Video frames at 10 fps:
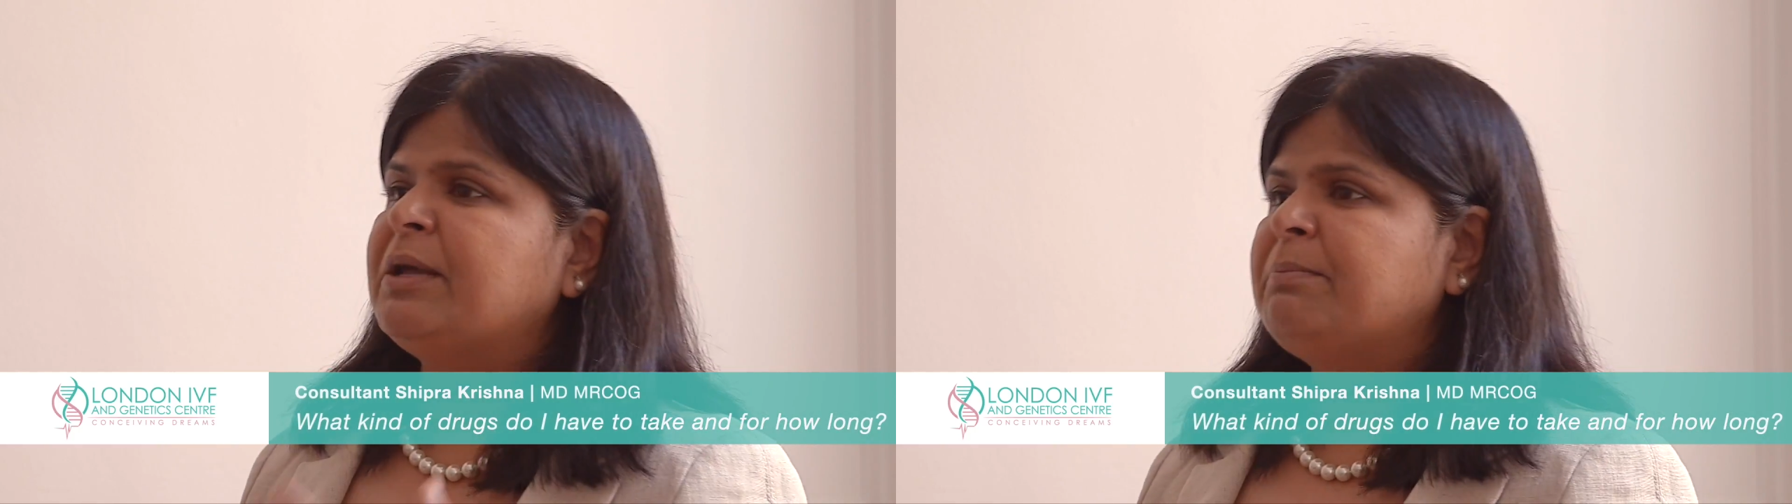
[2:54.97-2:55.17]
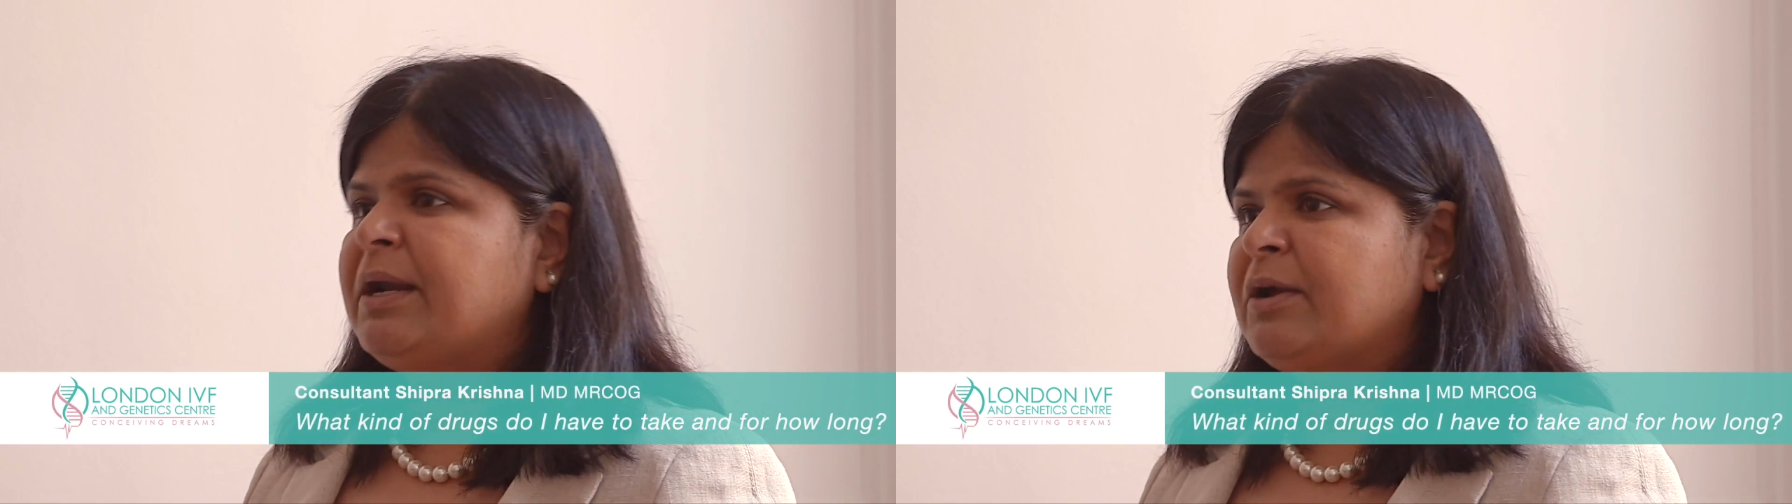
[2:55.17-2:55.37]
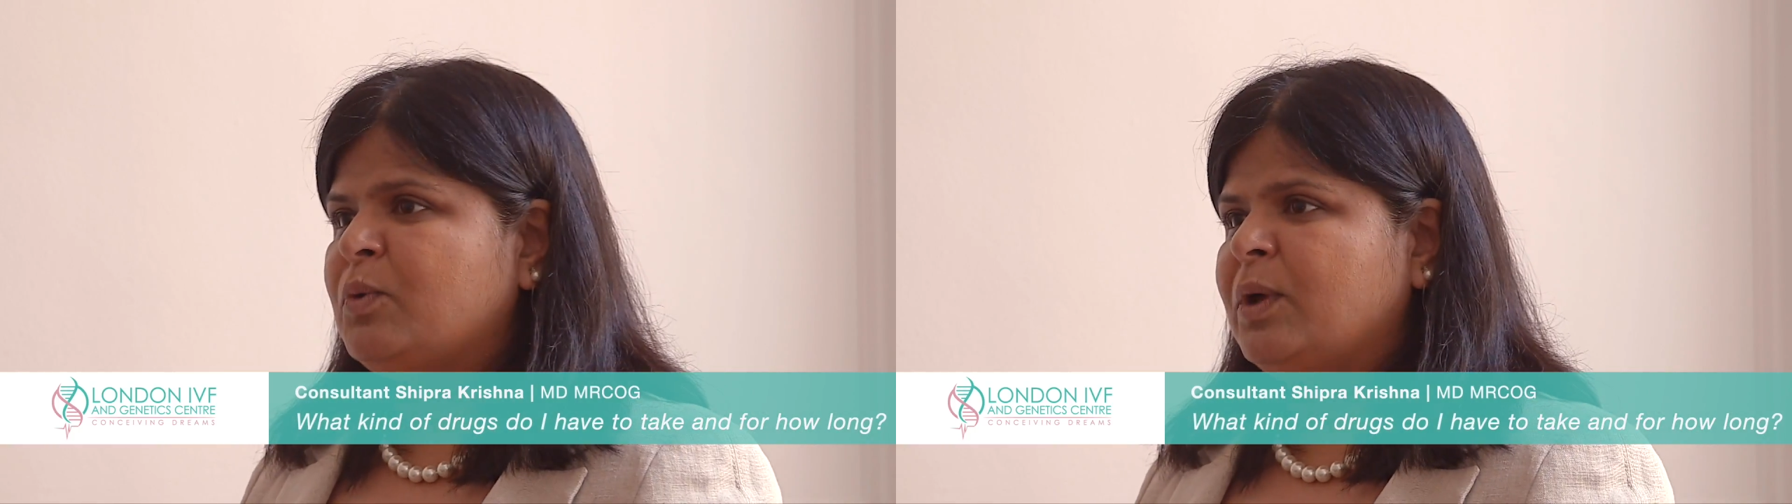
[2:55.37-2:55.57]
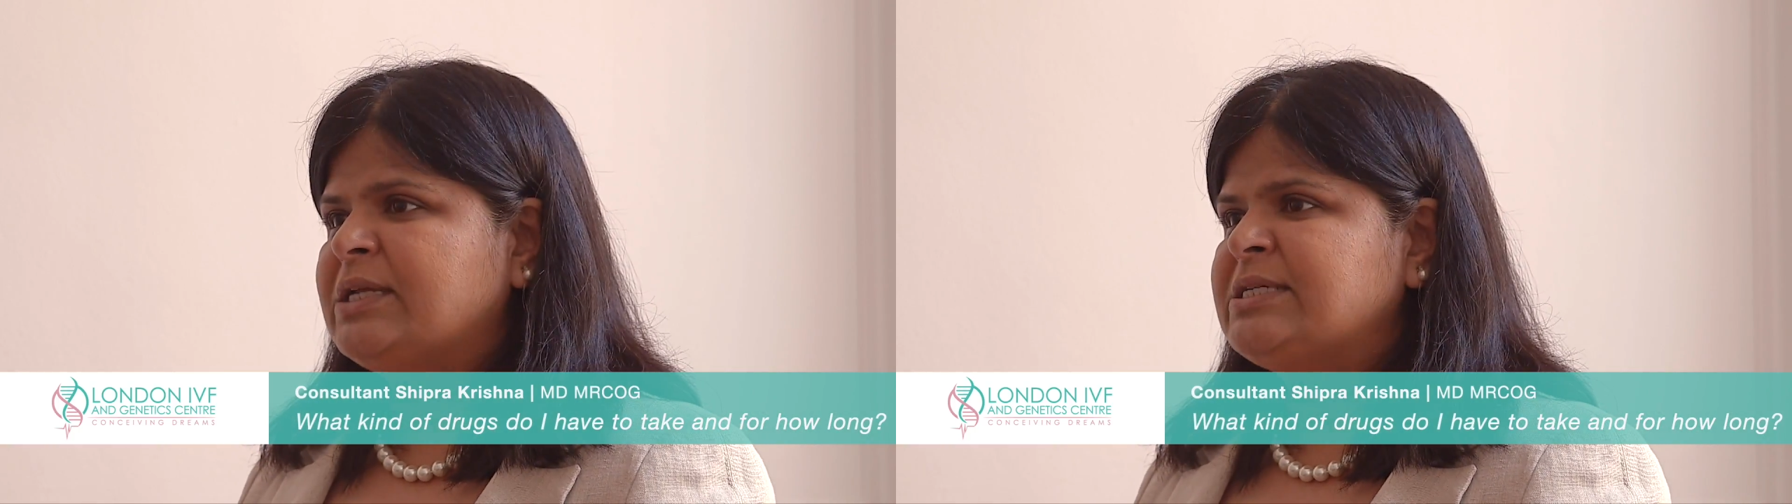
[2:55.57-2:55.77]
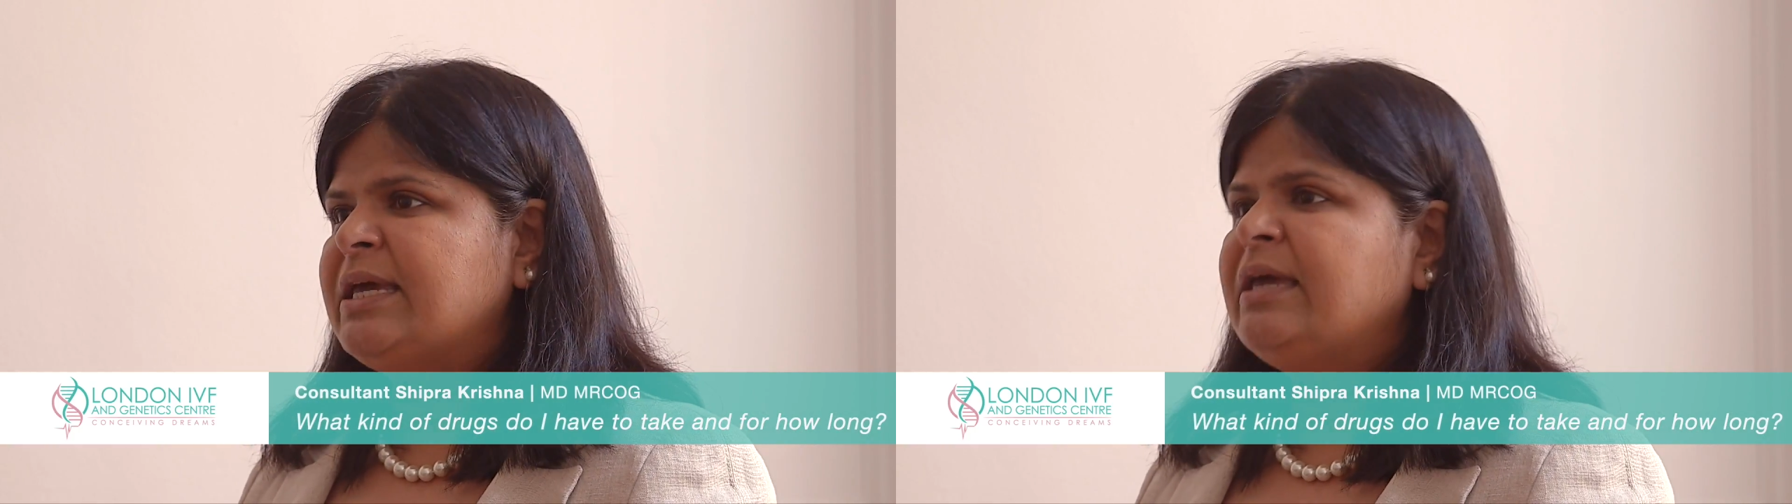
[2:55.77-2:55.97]
but a better
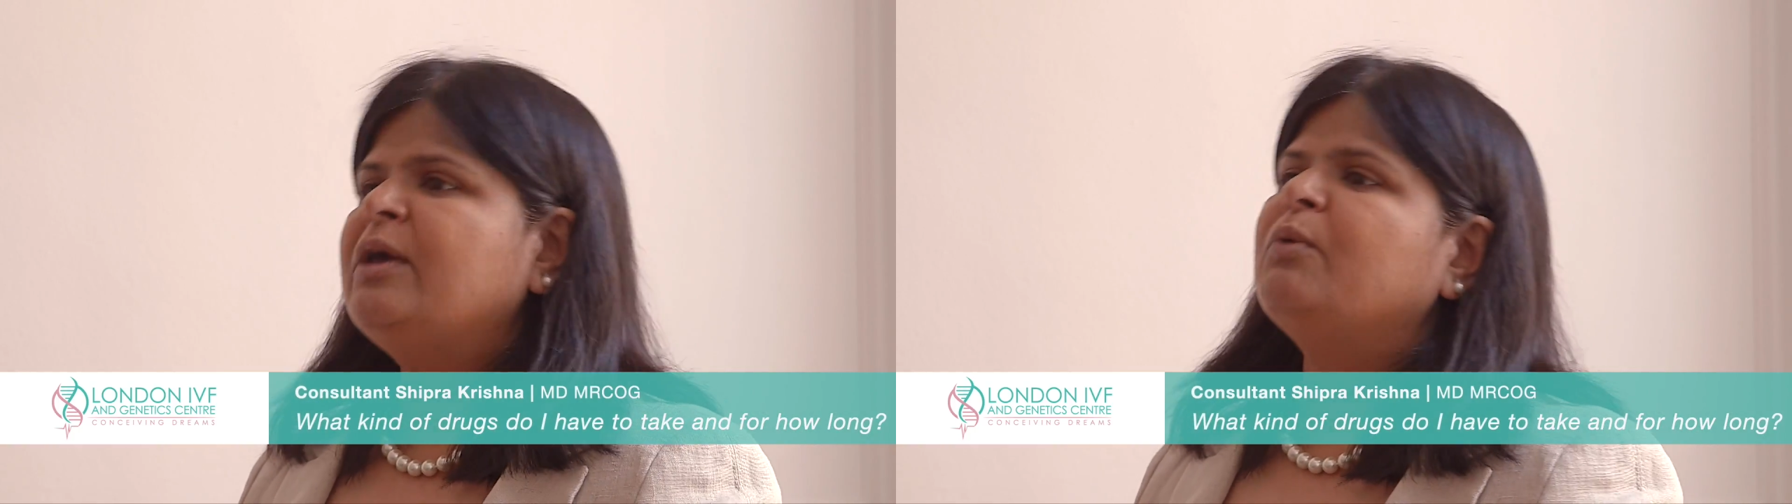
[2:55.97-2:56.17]
quality,